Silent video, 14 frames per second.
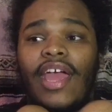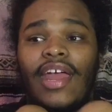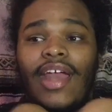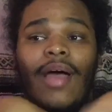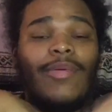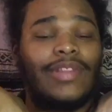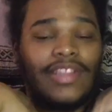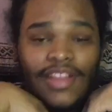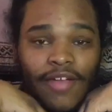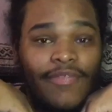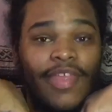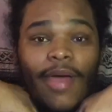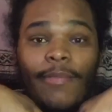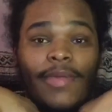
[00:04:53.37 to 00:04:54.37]
and I will
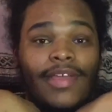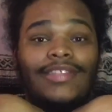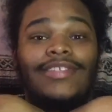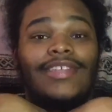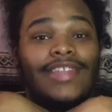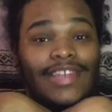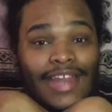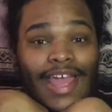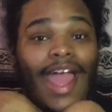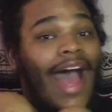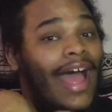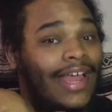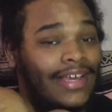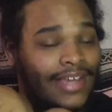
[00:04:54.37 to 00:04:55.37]
love that man to the day
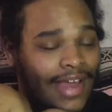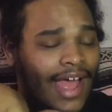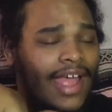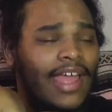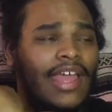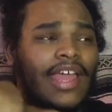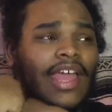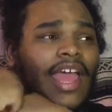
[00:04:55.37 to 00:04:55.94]
I die.